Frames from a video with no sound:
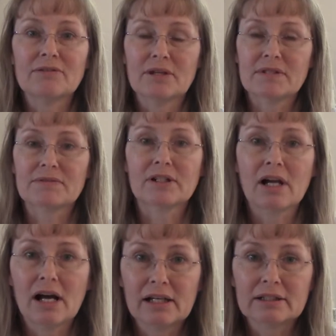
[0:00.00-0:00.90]
If you have
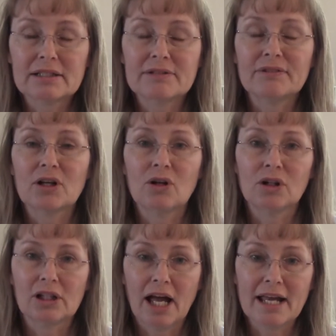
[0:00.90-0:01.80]

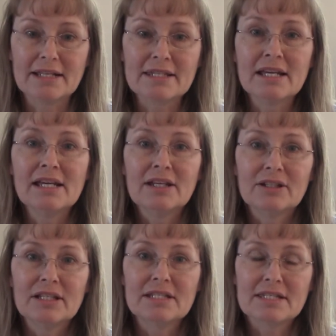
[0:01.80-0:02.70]
difficult clients,
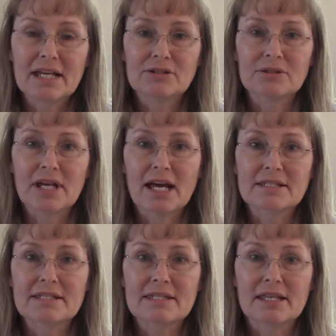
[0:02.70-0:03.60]
you need to schedule
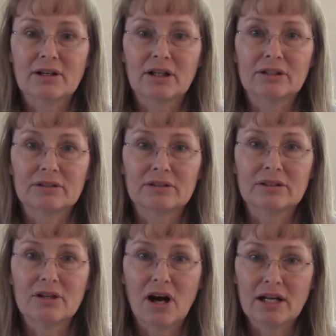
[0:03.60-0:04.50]
tasks that are
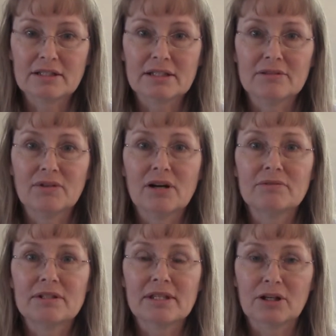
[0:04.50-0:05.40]
not involved
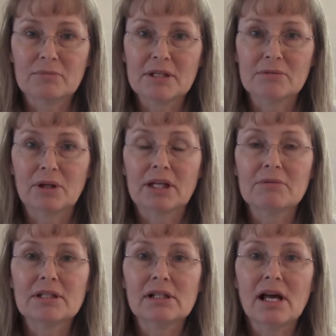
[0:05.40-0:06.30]
with therapy and working
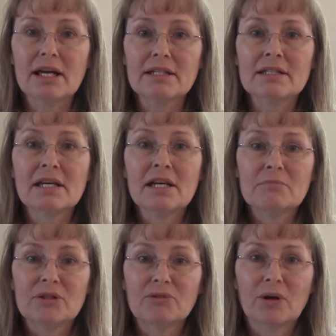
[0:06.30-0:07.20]
with a client
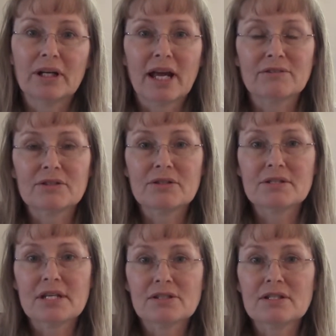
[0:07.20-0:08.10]
before and after
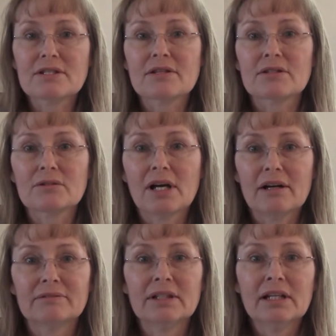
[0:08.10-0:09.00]
those sessions, so that
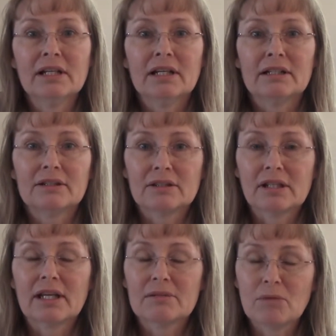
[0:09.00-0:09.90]

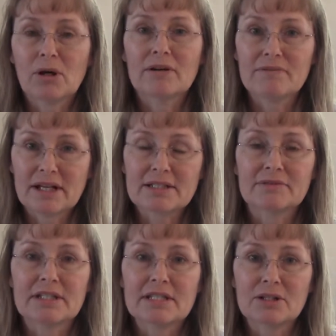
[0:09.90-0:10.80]
can more
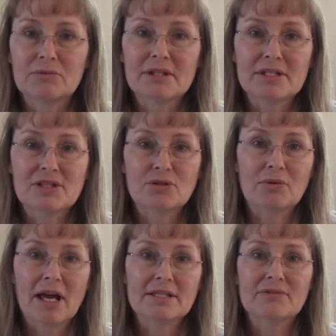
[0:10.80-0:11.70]
effectively deal with the
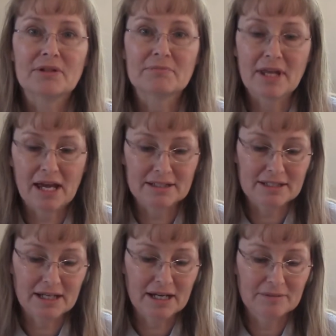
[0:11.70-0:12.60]
stress from that